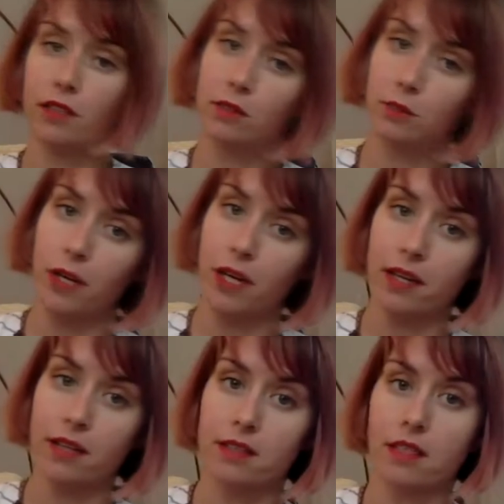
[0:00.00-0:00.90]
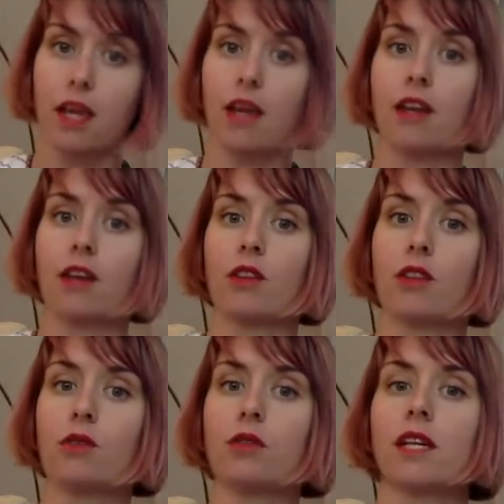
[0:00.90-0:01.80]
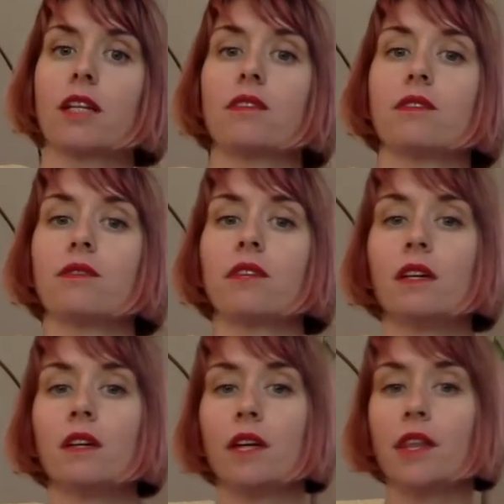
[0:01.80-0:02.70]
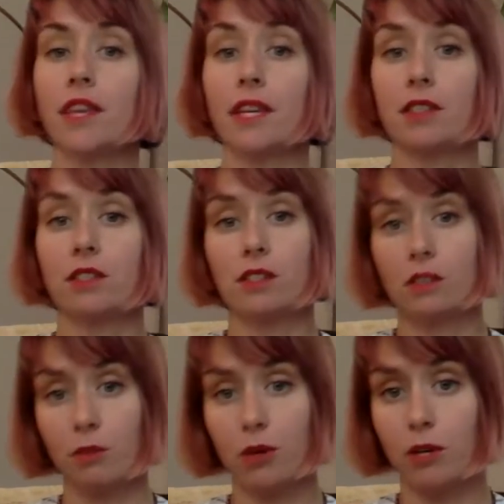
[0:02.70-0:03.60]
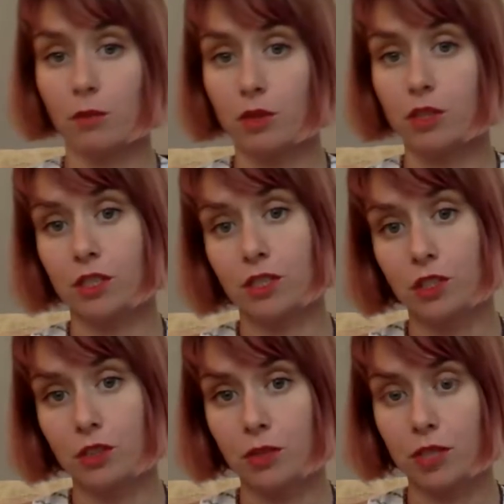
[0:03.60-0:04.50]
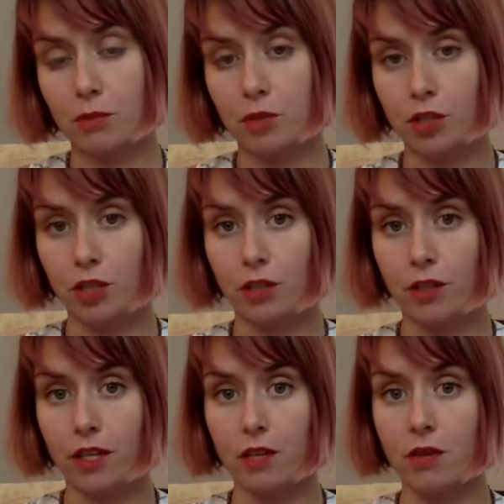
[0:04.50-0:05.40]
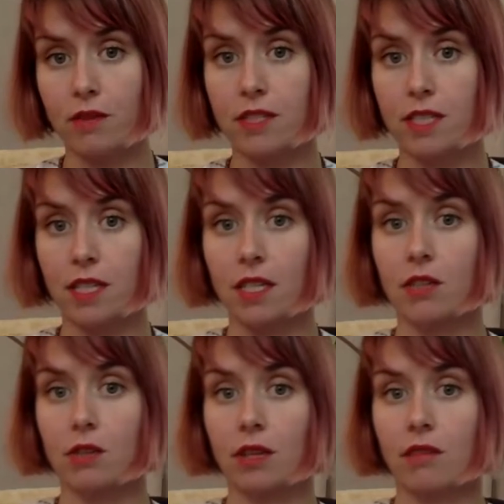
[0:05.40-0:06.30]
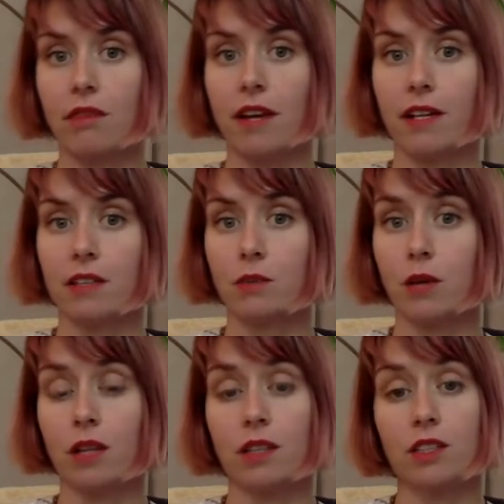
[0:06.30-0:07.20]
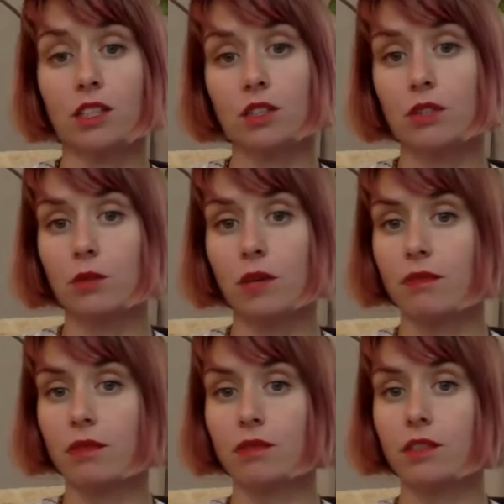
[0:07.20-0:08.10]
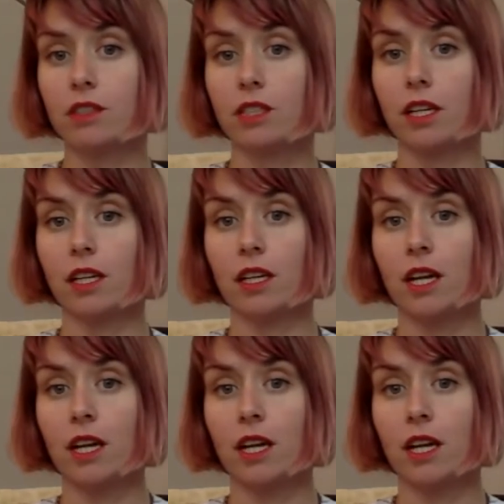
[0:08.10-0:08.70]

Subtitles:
sprays and those kind of things to support emotions too, which I'm sure that you have seen and you can find as well. And just use whatever feels good.